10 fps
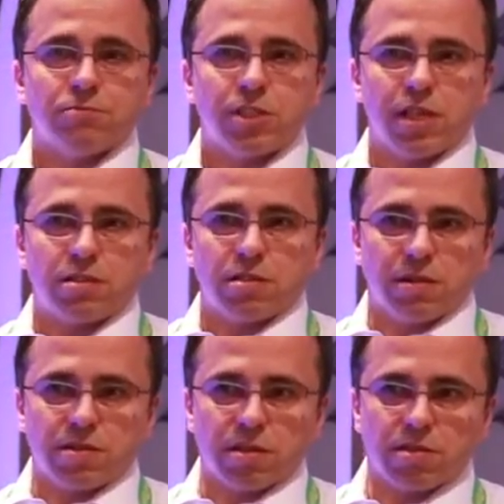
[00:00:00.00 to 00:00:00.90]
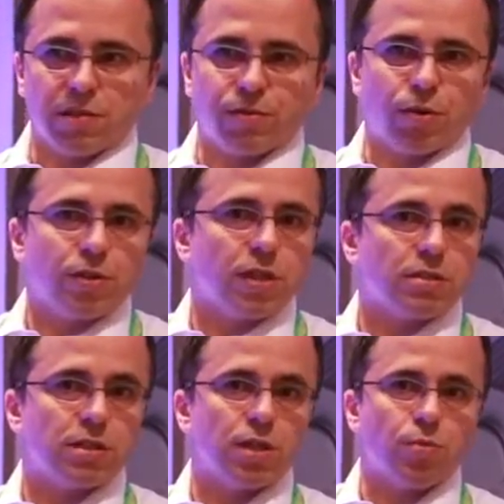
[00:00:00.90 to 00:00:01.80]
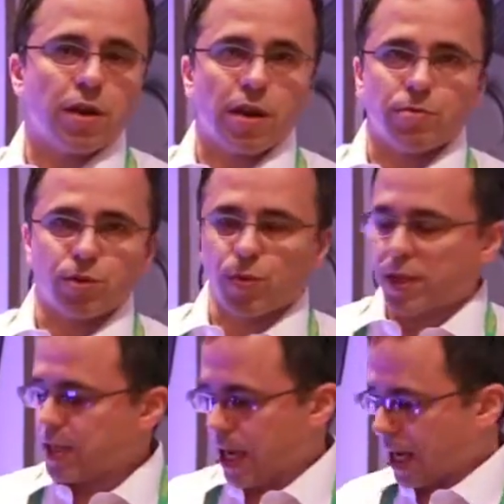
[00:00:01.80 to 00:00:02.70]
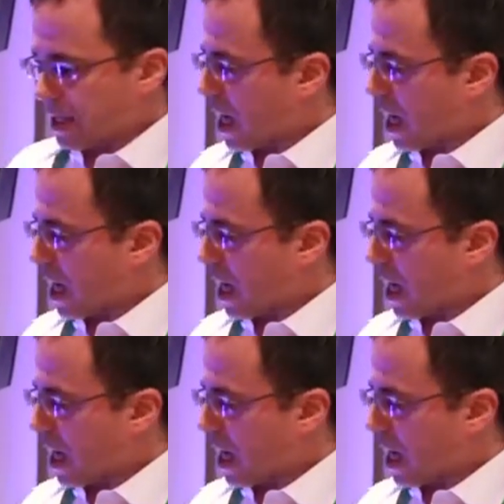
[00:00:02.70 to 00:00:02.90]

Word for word: DSD 64, DSD 128,